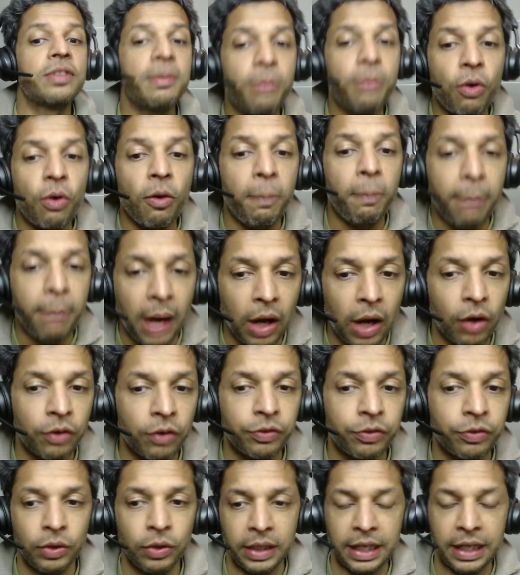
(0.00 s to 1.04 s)
a more
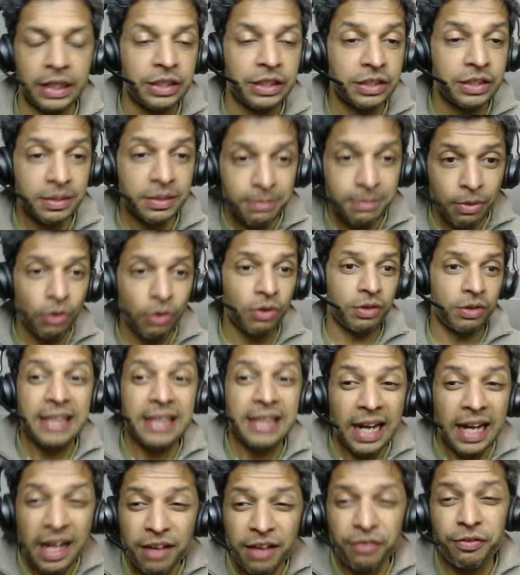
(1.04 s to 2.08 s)
powerful engine mode. There
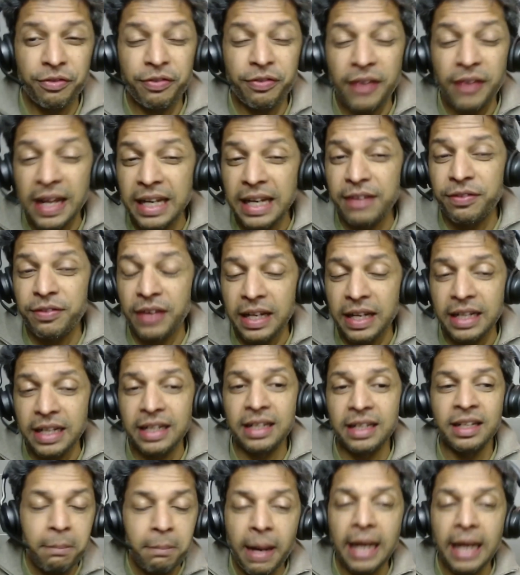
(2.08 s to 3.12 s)
are very,
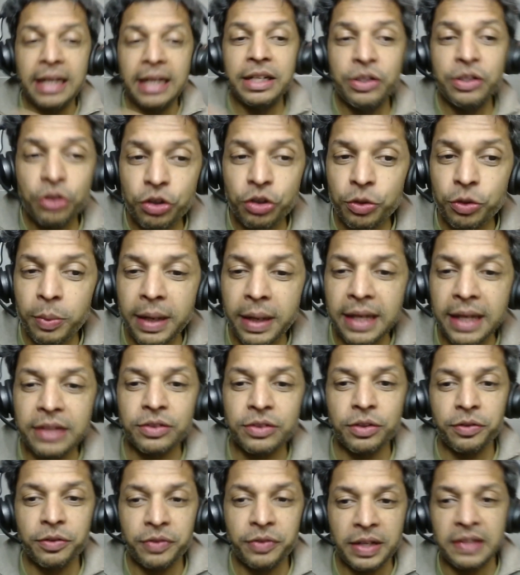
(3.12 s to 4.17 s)
very minute ways
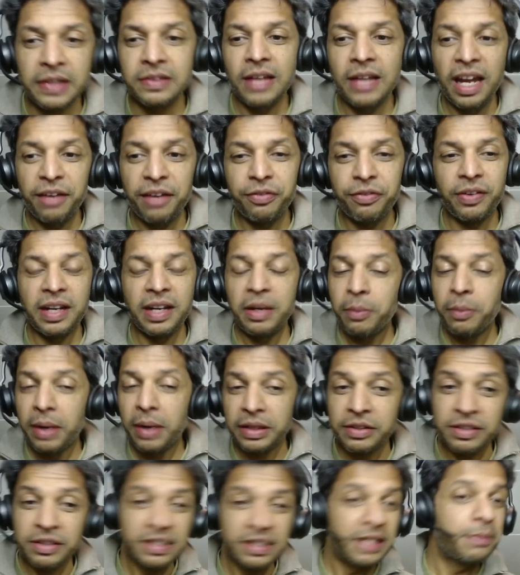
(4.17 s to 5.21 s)
of deciphering
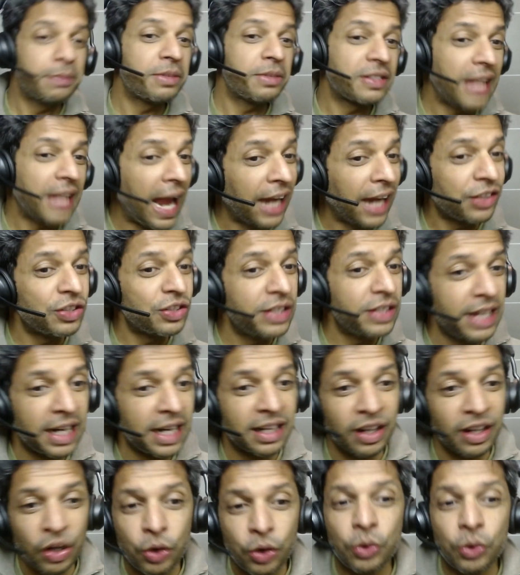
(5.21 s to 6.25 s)
whether a team has actually had
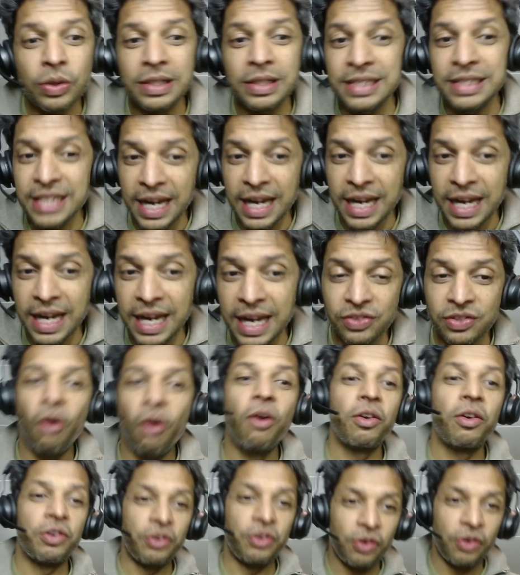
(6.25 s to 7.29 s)
a good test
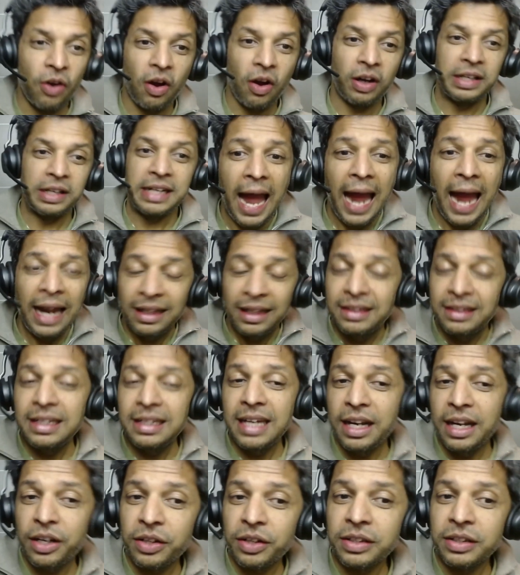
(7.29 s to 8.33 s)
or not. At the
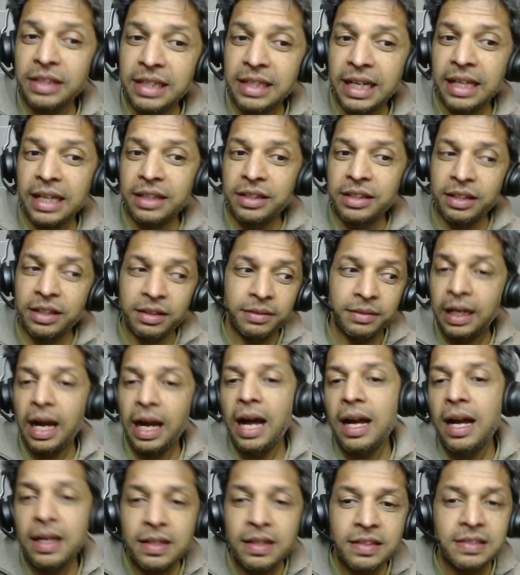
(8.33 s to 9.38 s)
end of the day, the
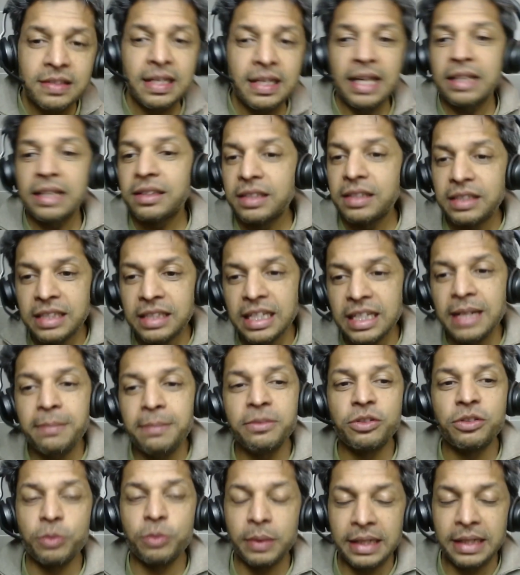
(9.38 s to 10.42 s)
cars that the
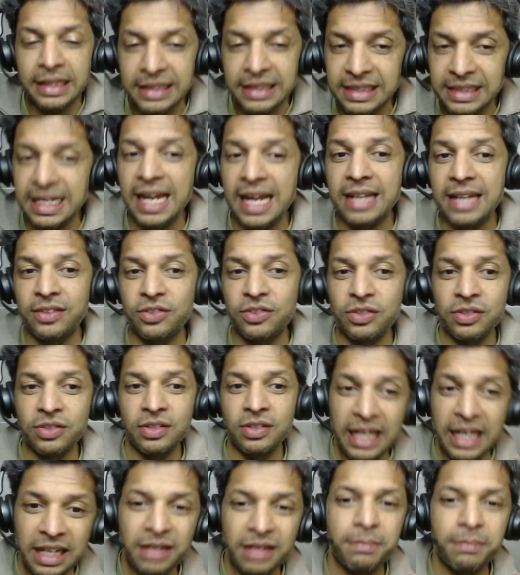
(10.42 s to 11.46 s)
teams will test
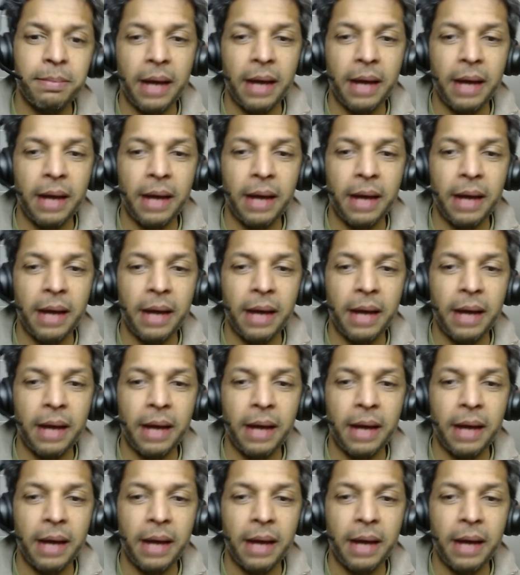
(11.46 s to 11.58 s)
in